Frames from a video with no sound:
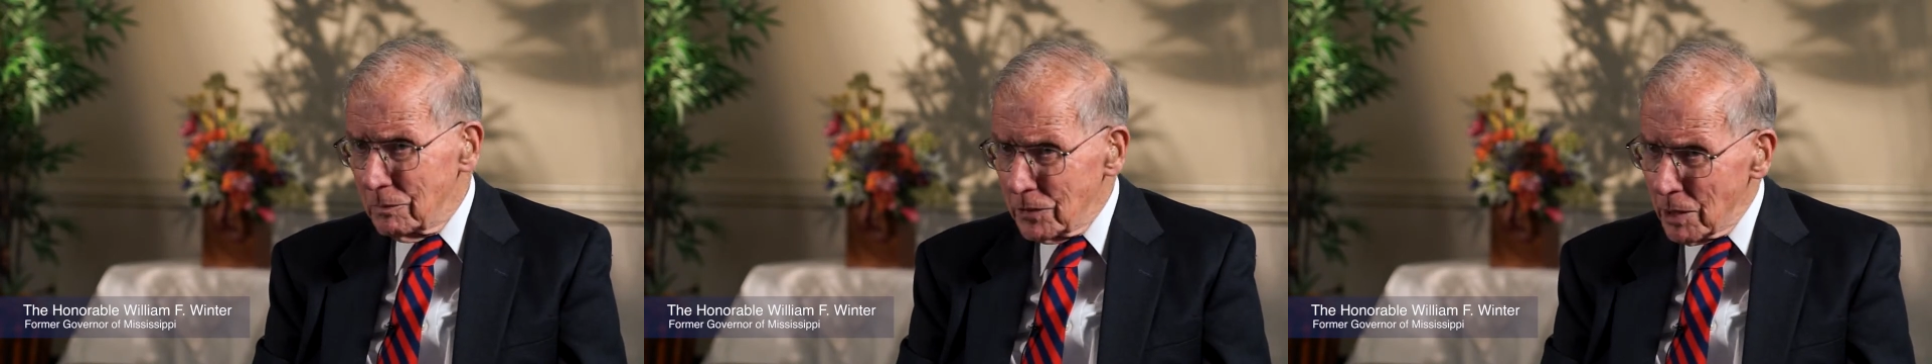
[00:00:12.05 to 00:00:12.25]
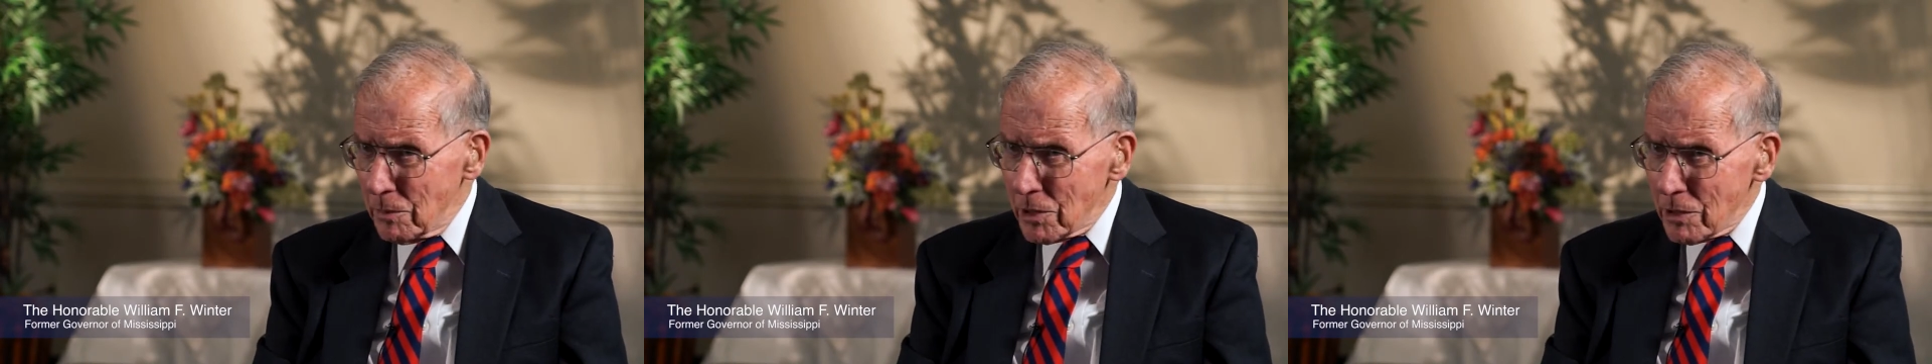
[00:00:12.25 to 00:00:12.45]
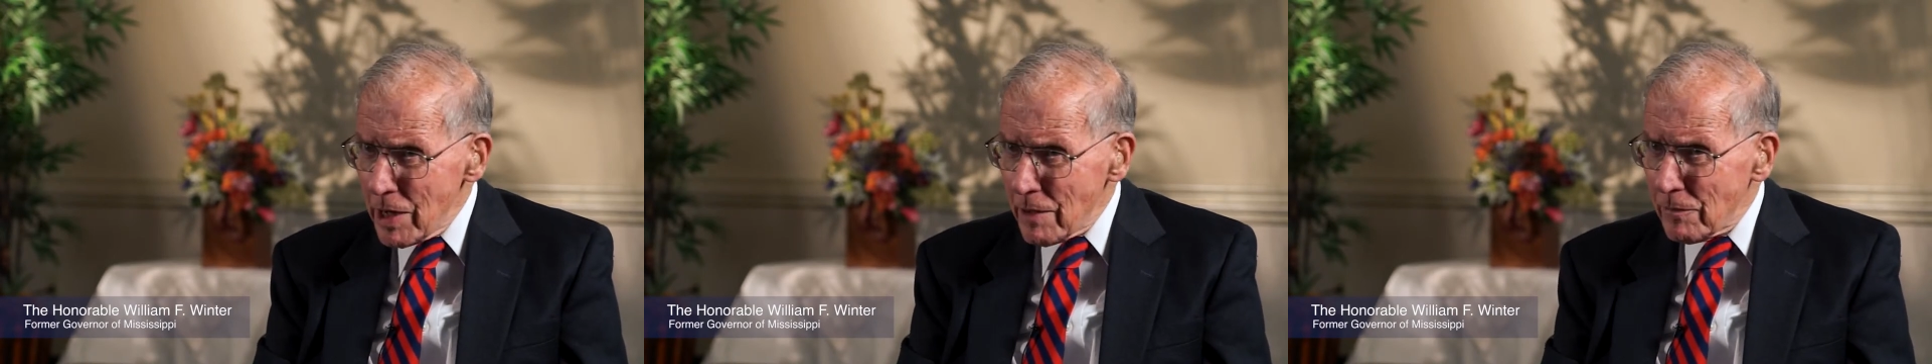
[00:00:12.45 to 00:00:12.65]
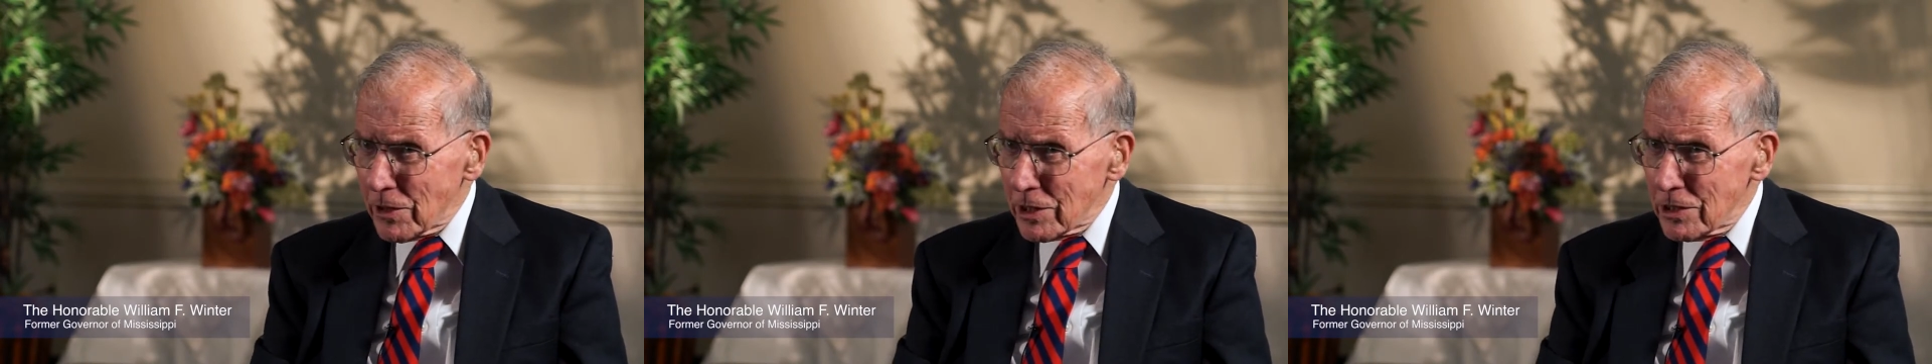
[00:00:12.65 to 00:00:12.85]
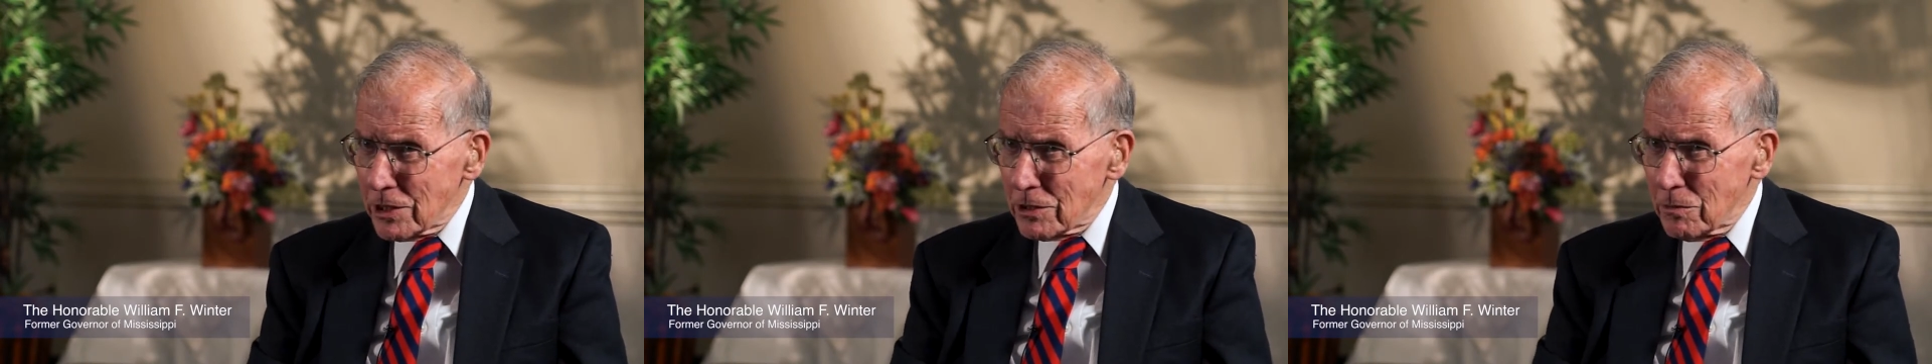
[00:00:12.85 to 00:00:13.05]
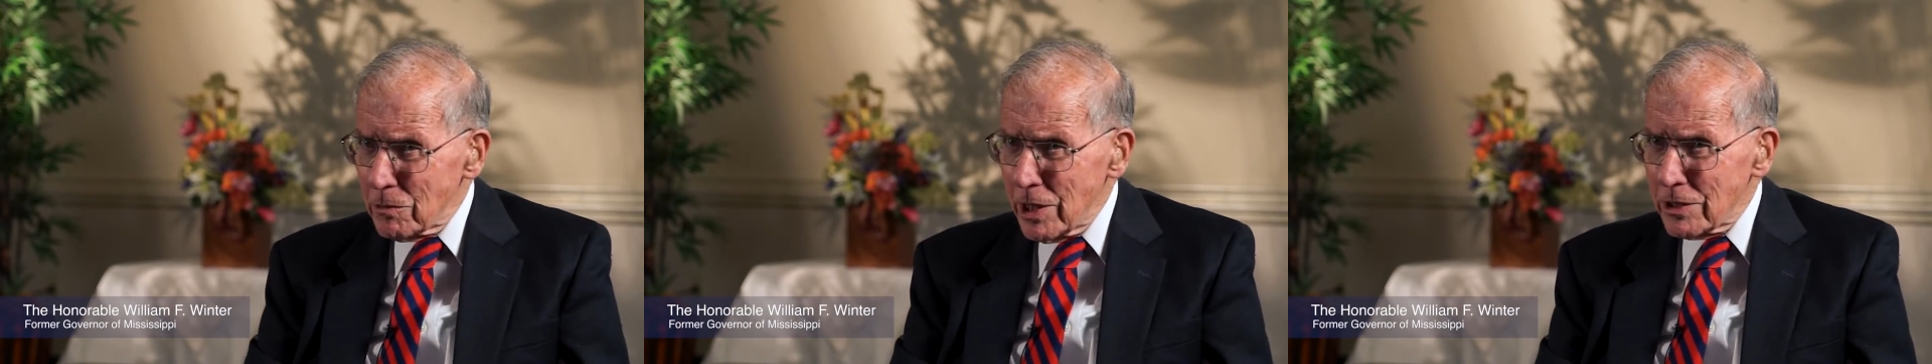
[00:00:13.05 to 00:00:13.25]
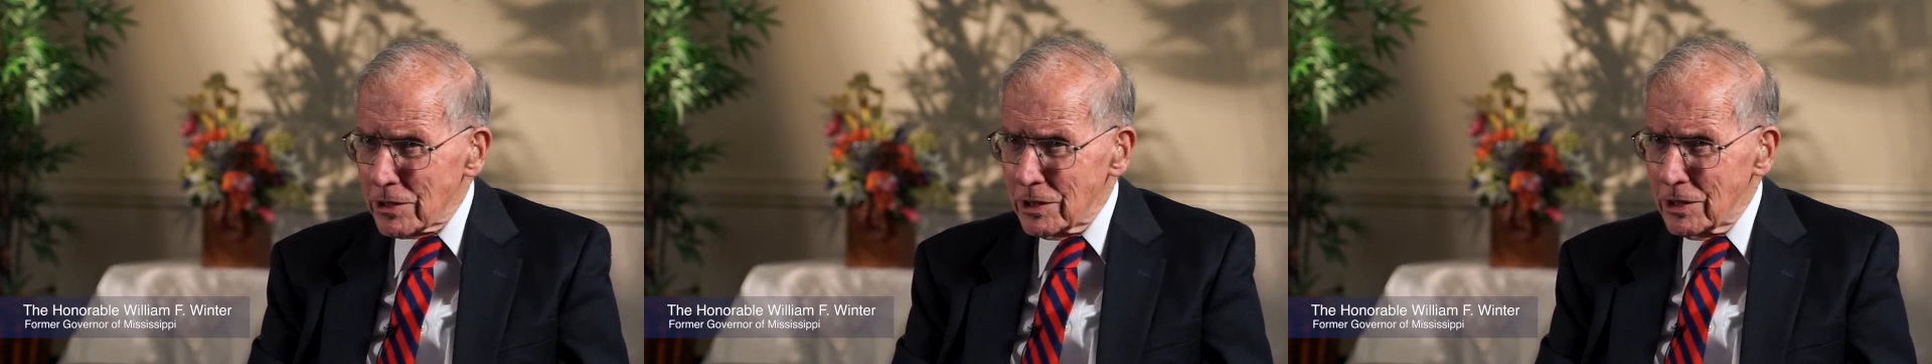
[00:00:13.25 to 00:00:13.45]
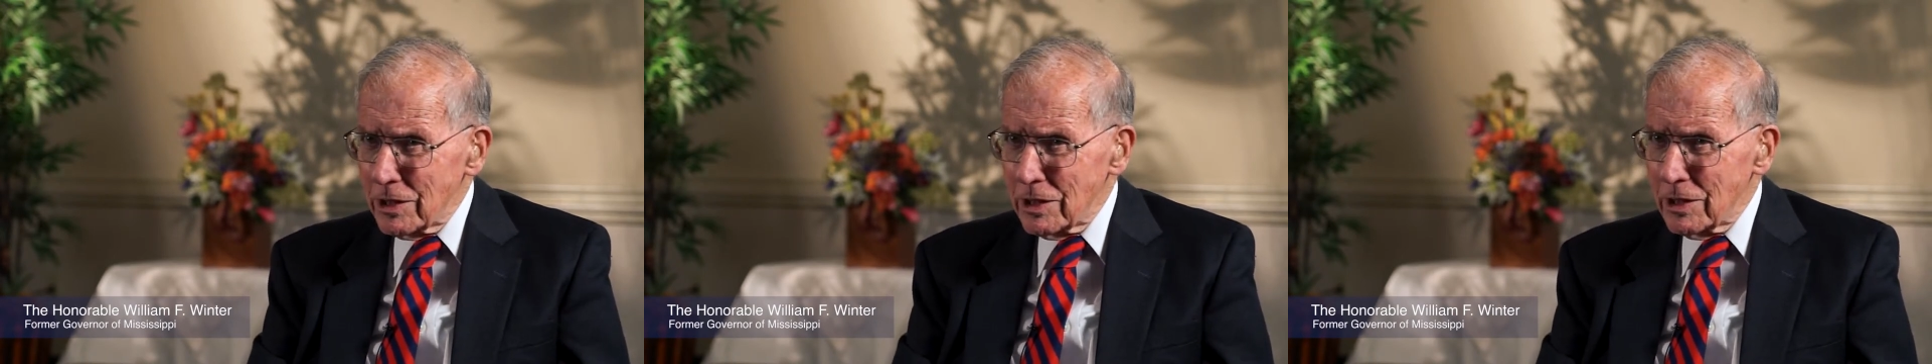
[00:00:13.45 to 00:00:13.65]
demographic
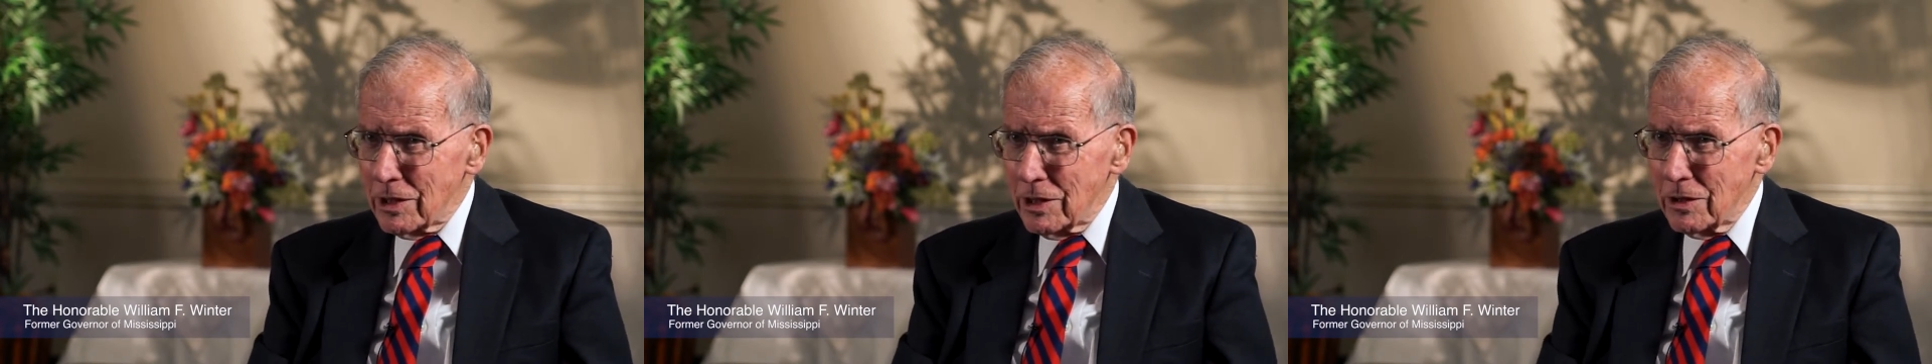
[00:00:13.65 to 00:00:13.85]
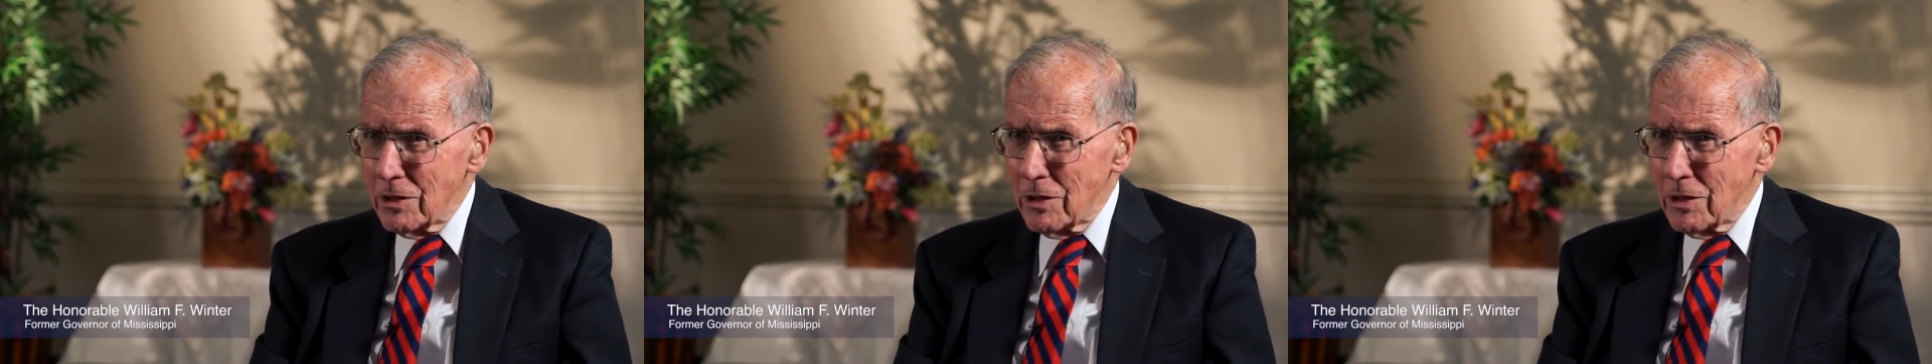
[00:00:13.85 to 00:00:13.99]
situation in, in,